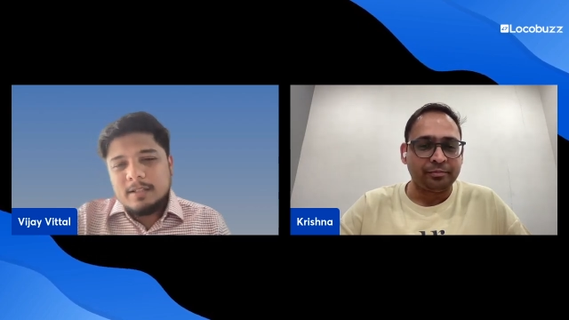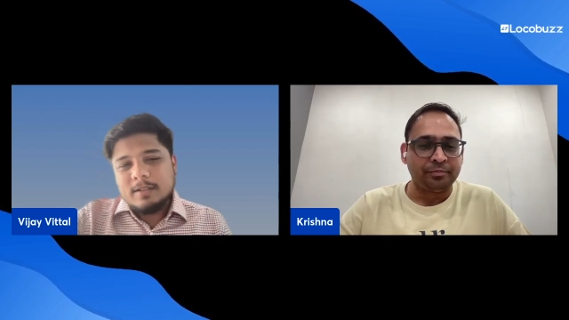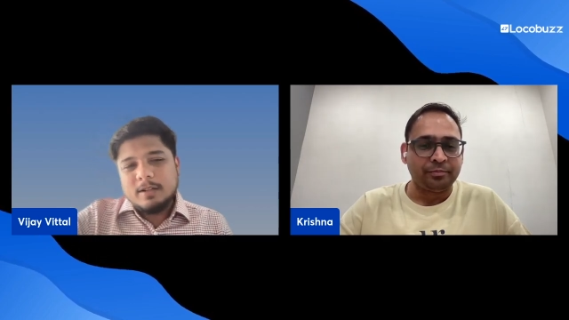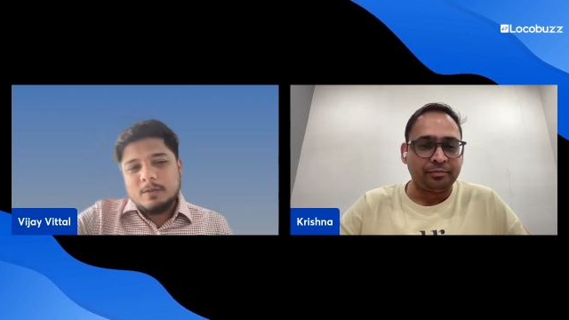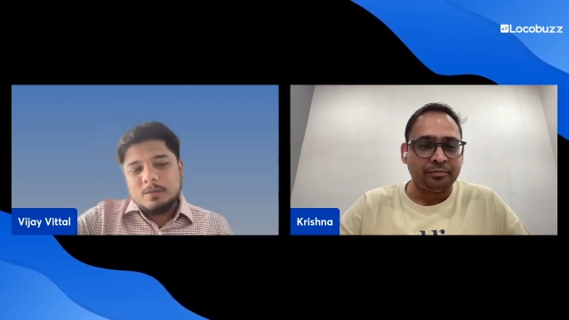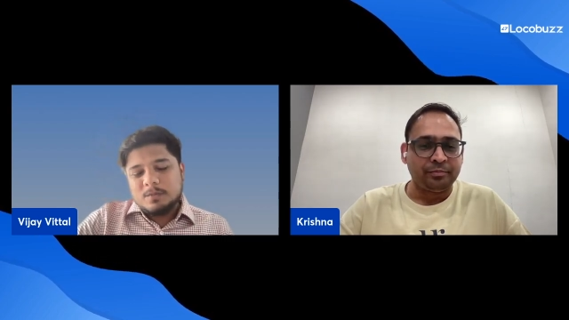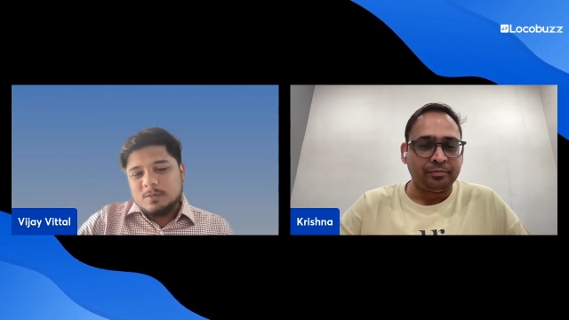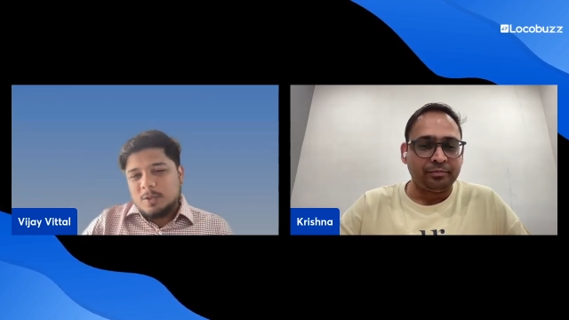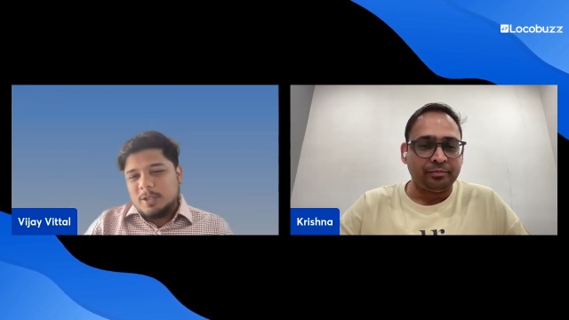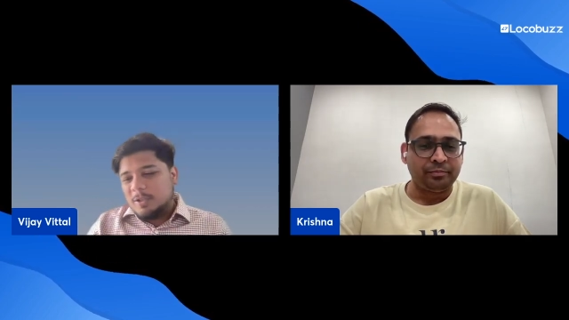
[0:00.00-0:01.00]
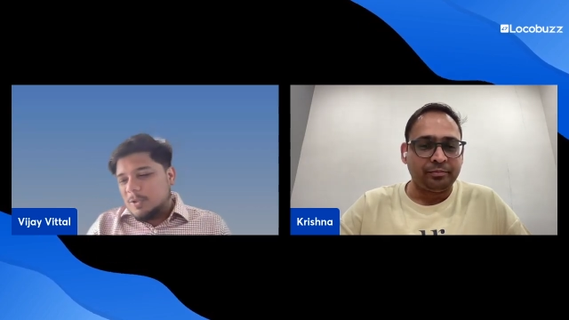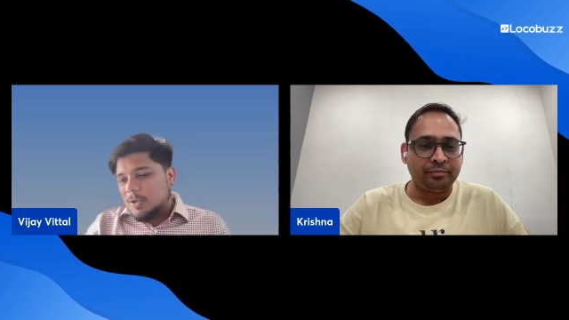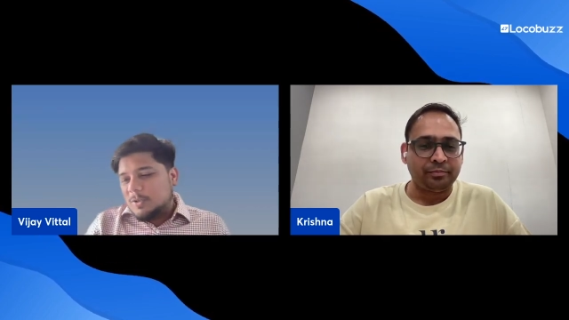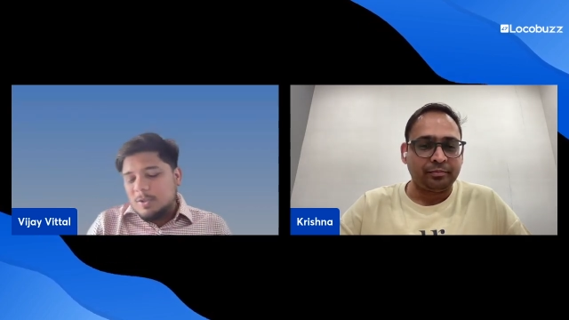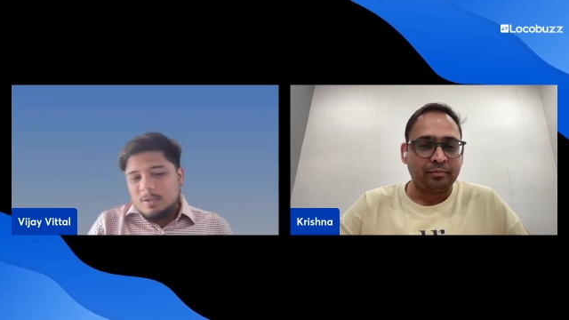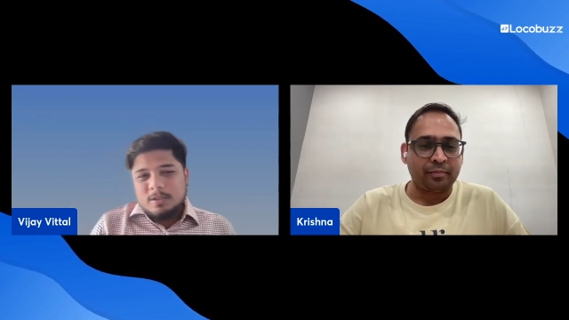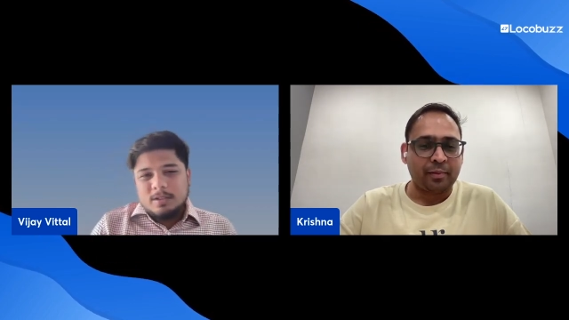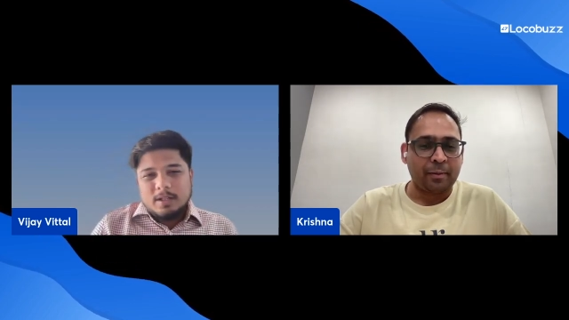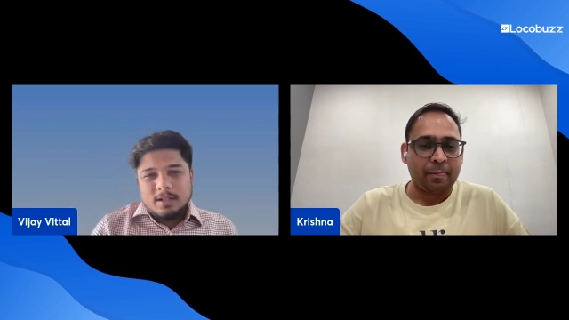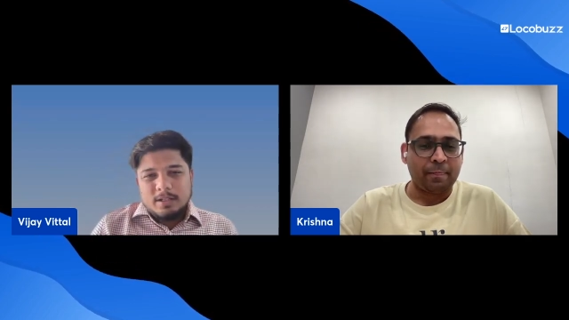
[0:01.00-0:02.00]
Speaker 1: so what are your thoughts on
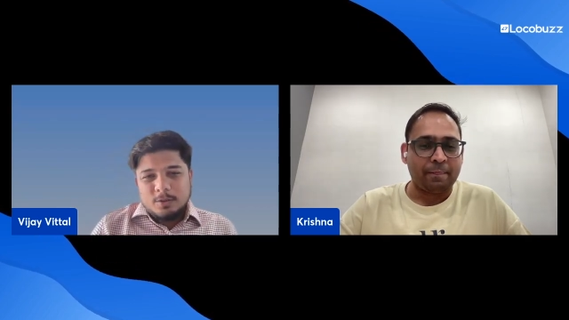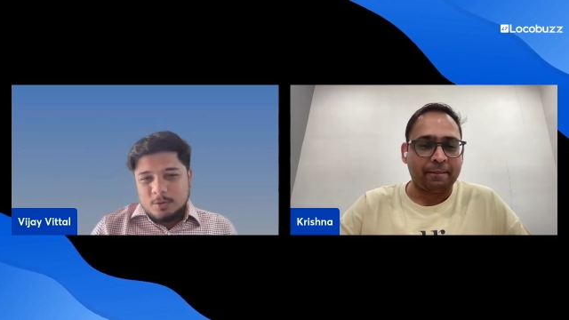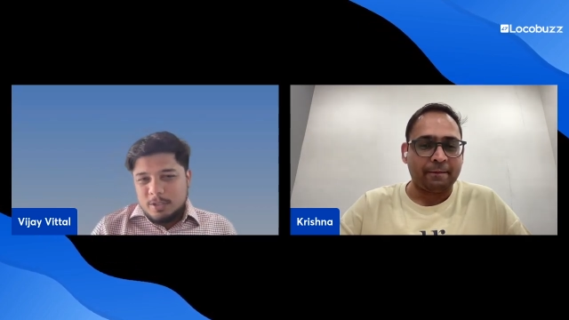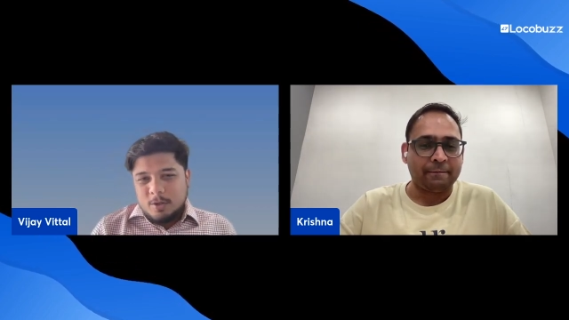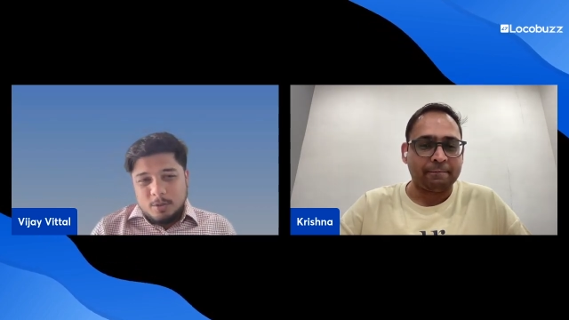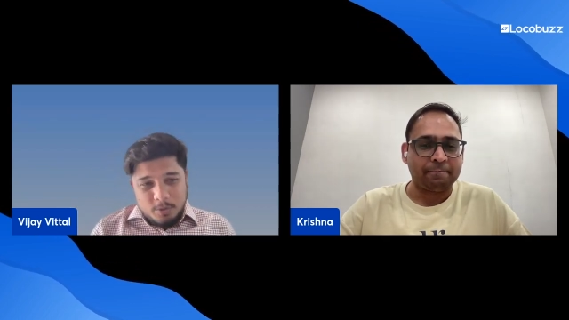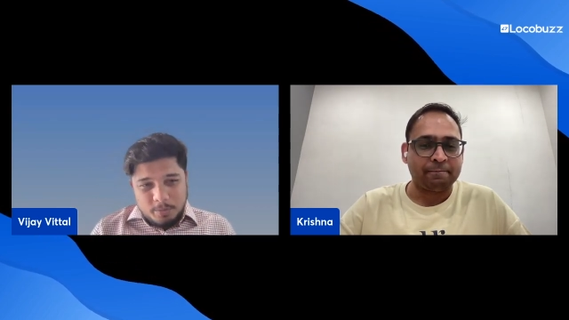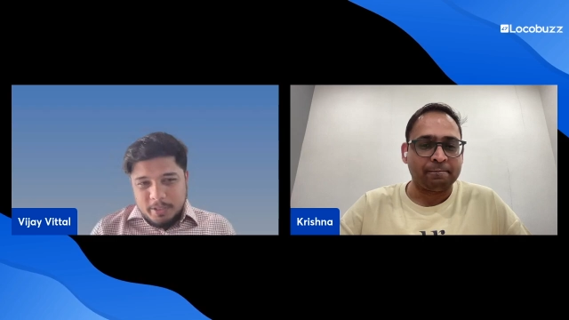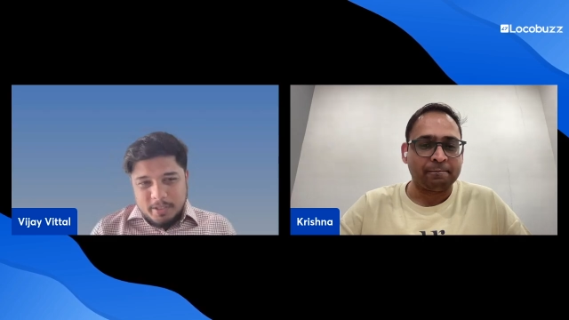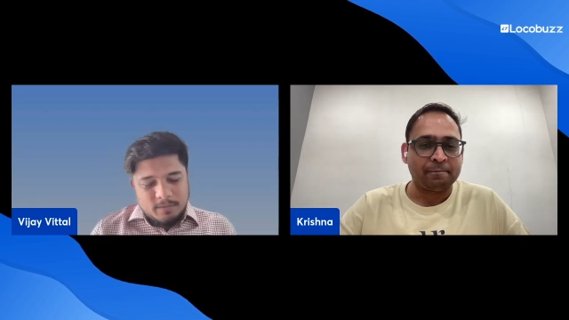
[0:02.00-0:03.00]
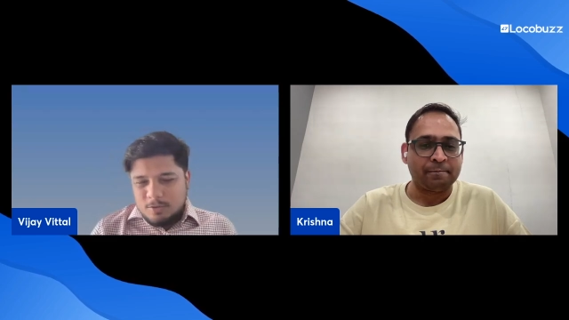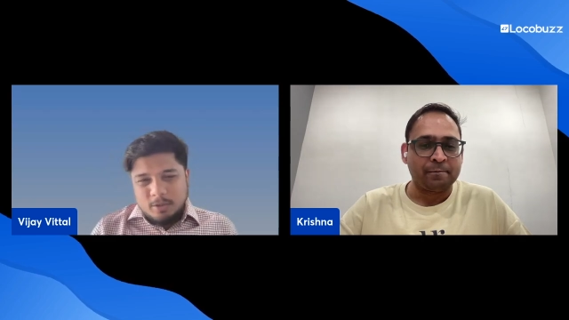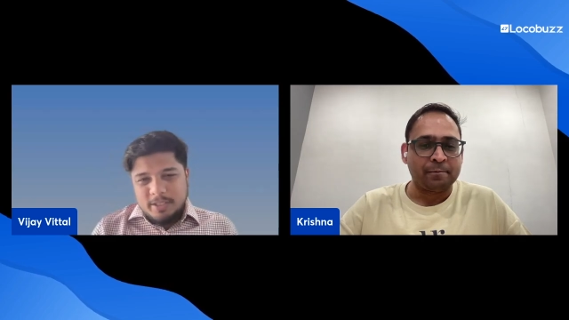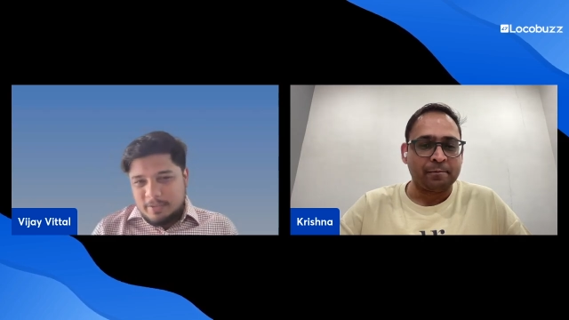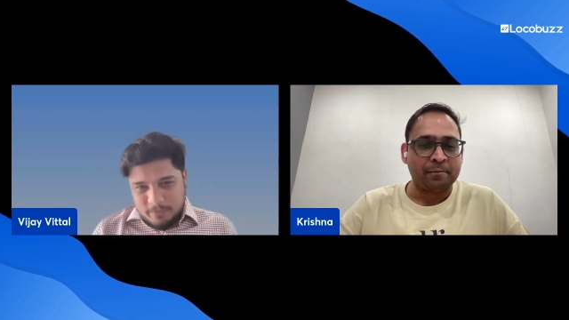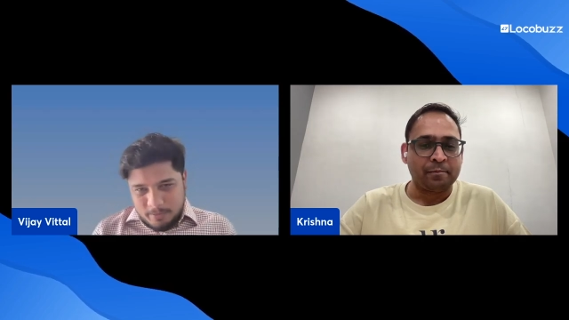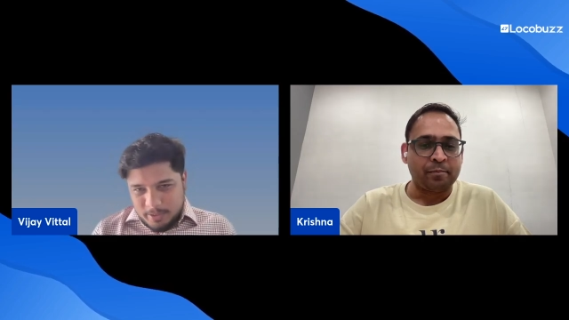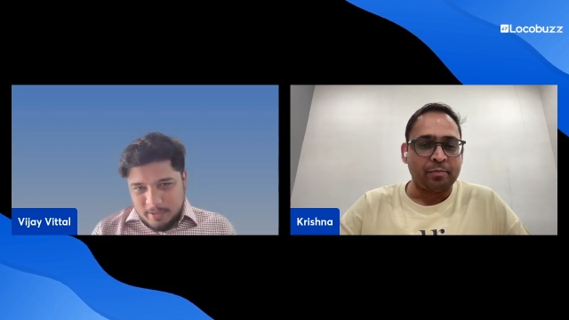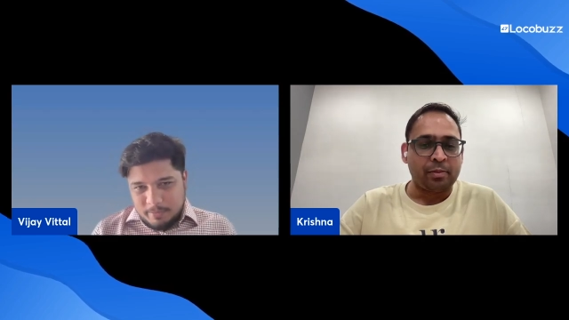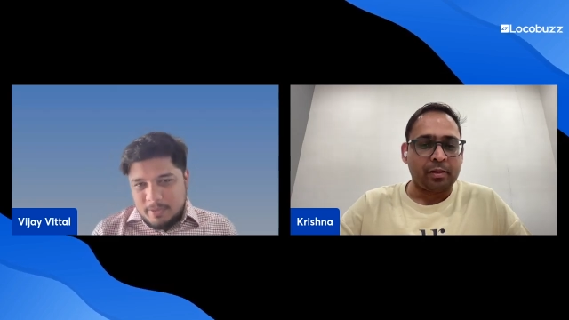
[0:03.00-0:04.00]
uh, using automation not just from
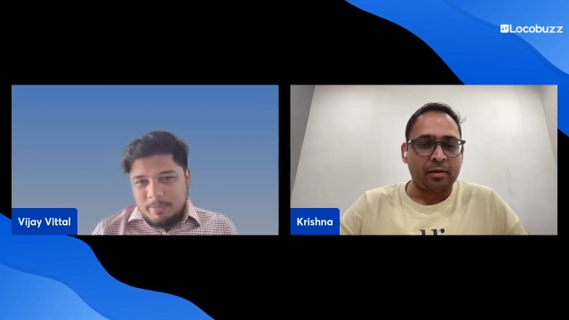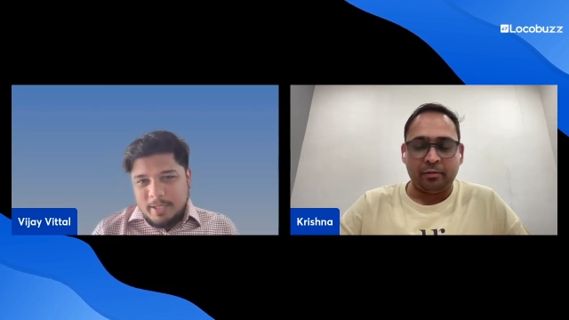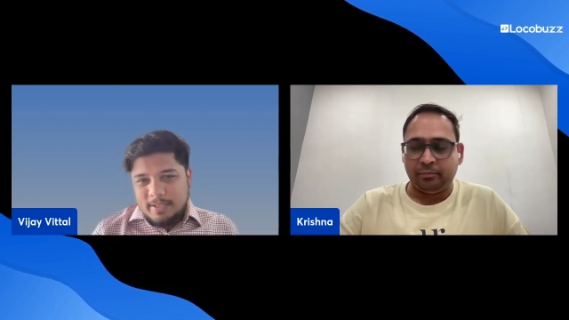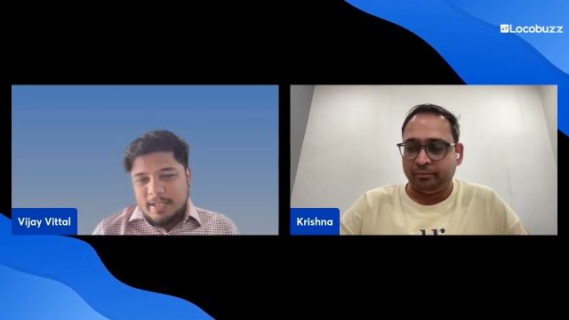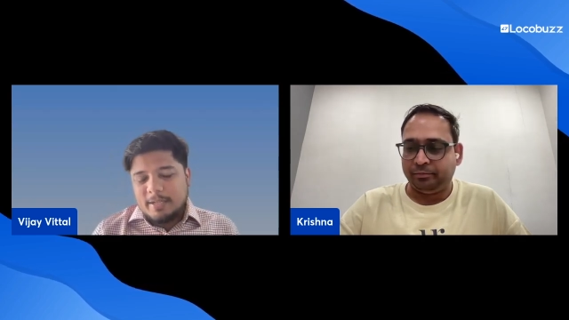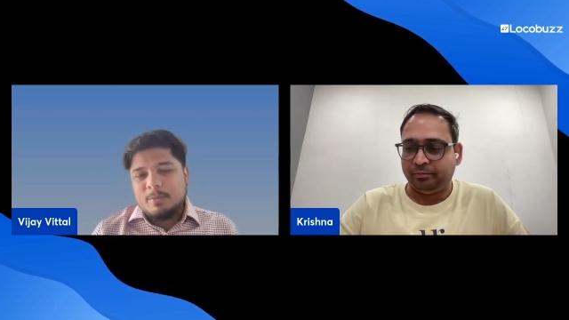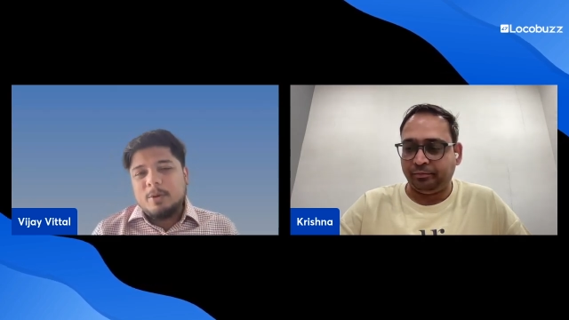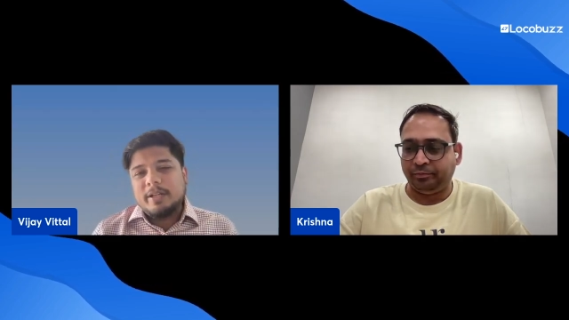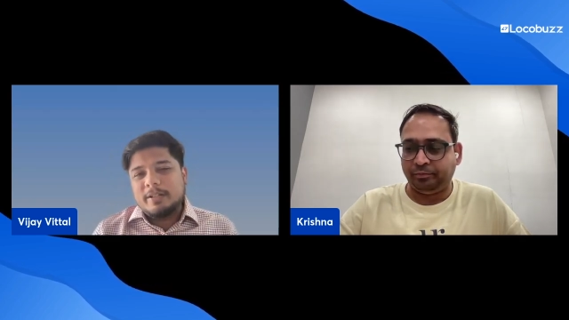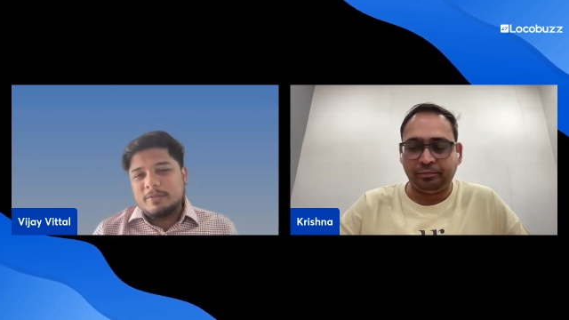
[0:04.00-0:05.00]
a re reply standpoint